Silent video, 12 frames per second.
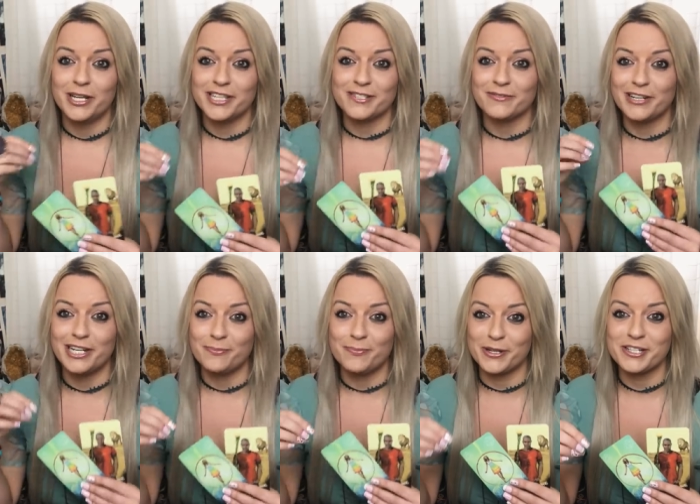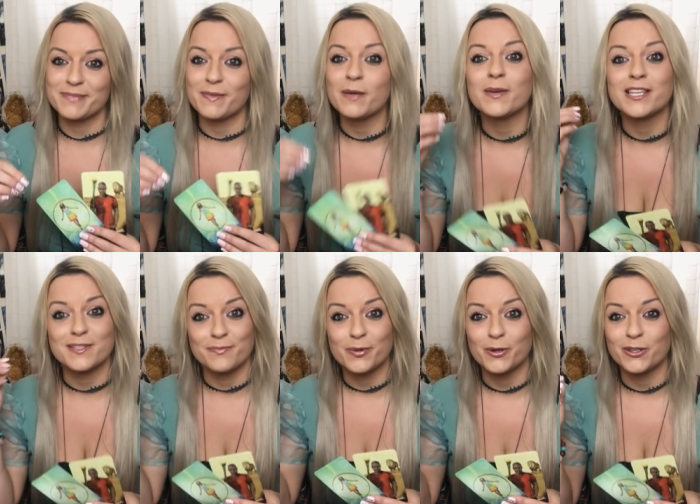words that really bugs me, but it's
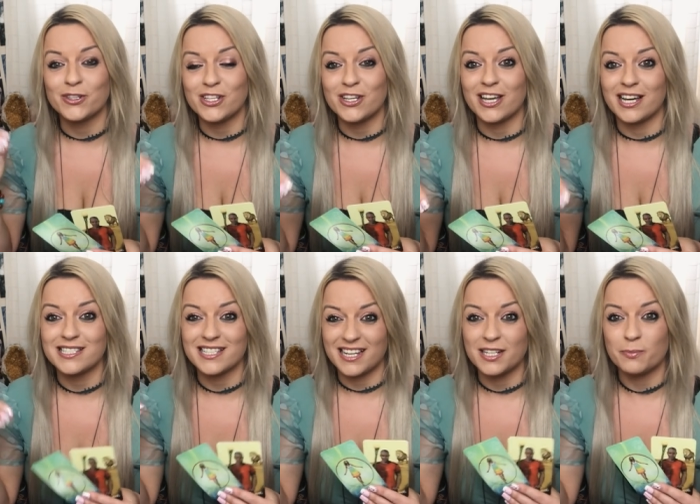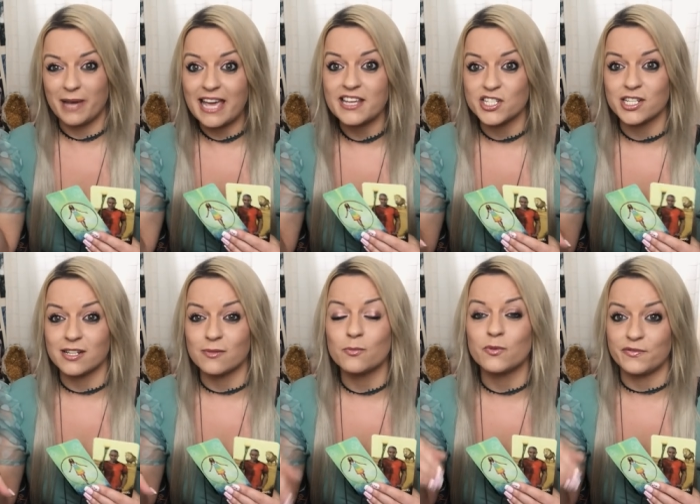important that you guys are kind of
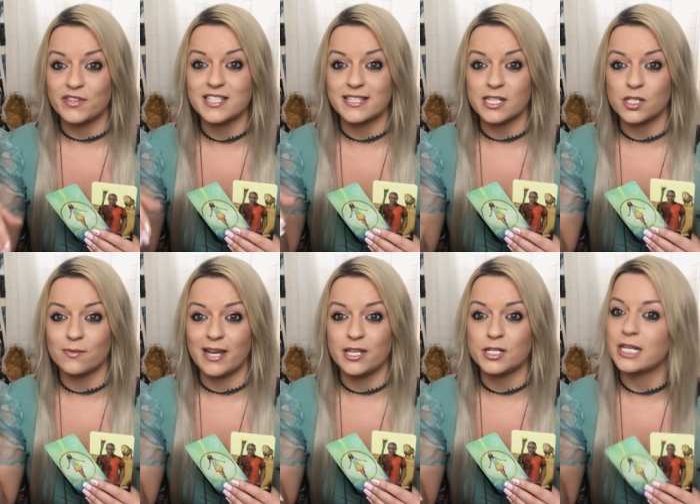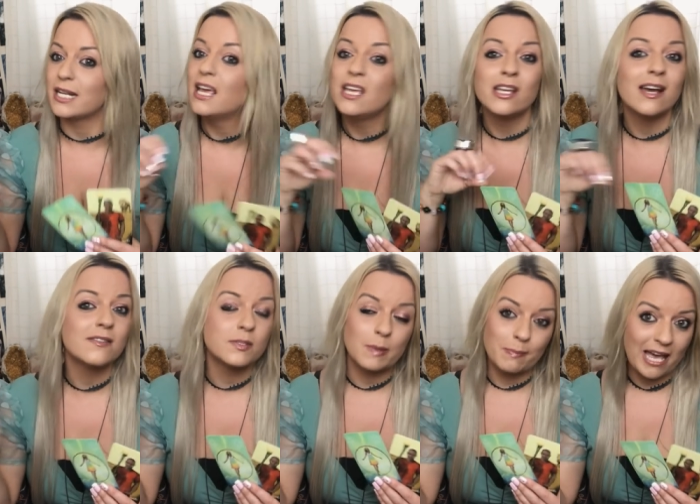patient with the situation. You don't
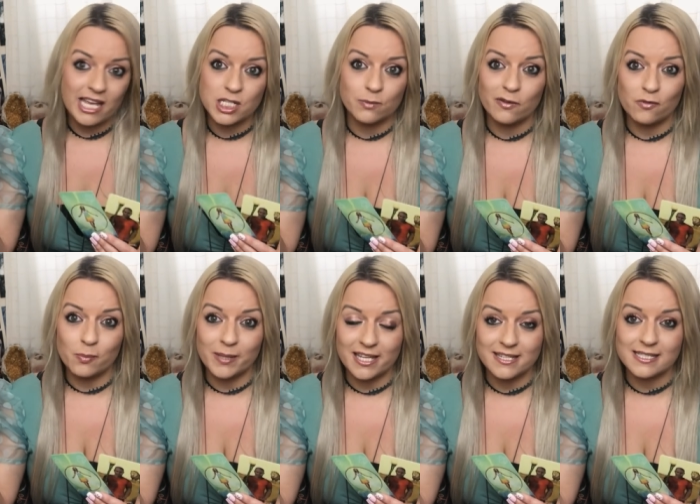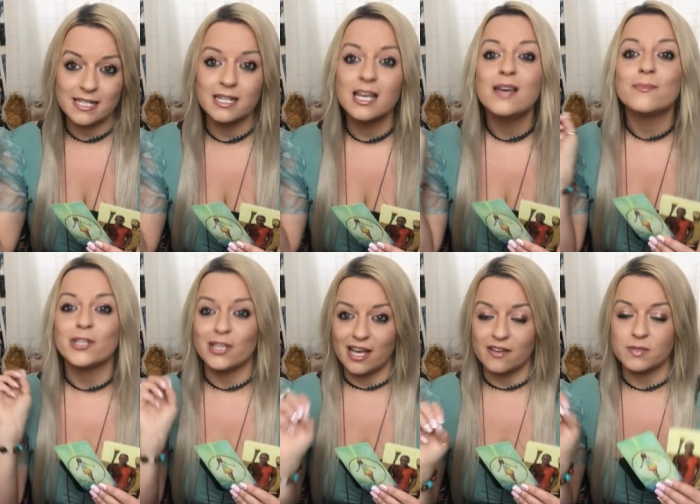have to be patient with your person, but
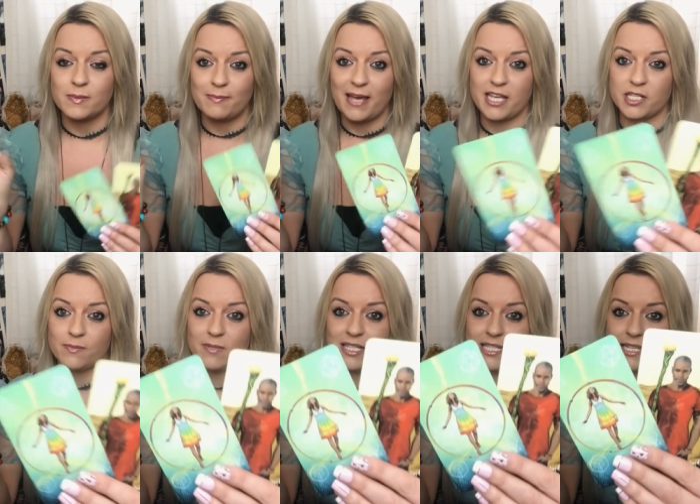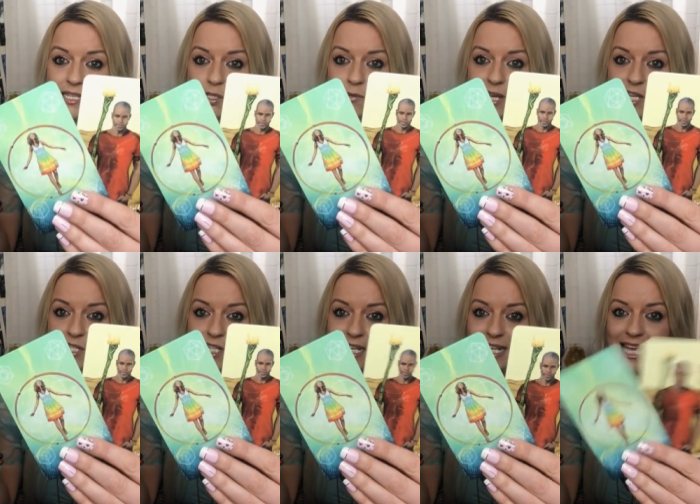you have to be patient with the
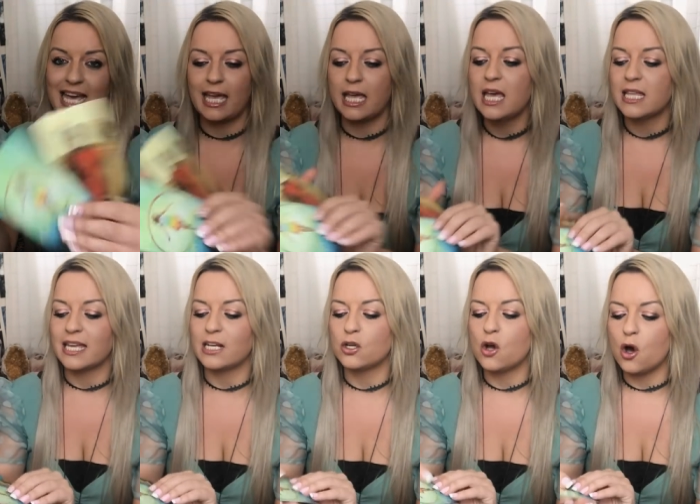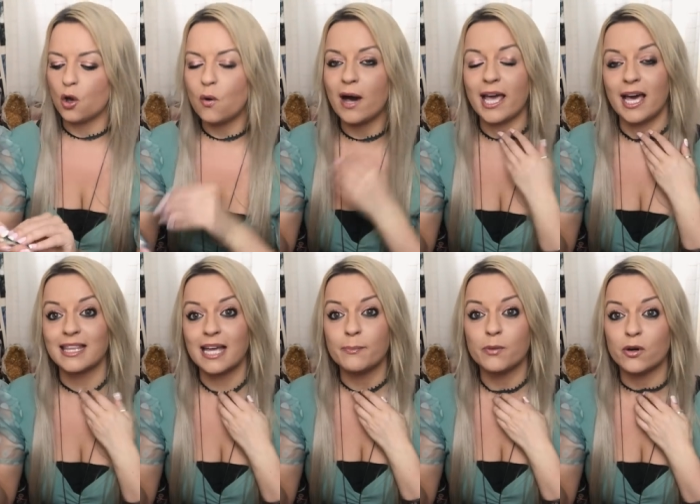situation, okay? They're not quite
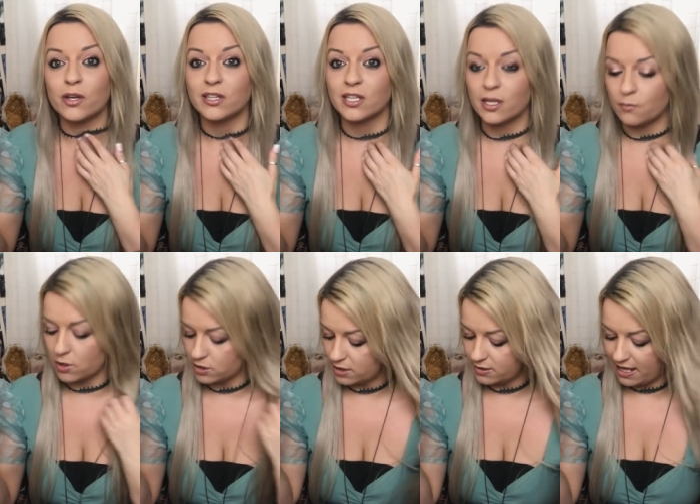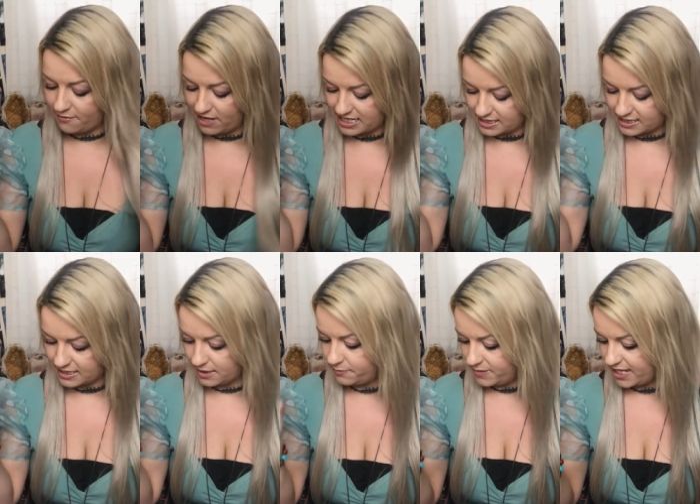at that point that they want, they're ready to
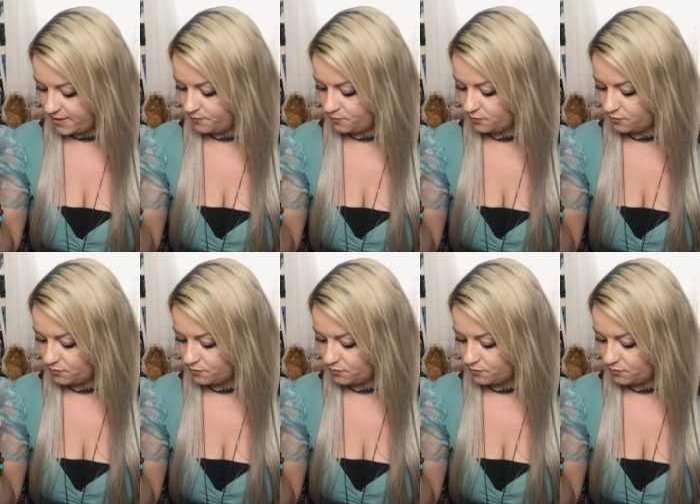commit.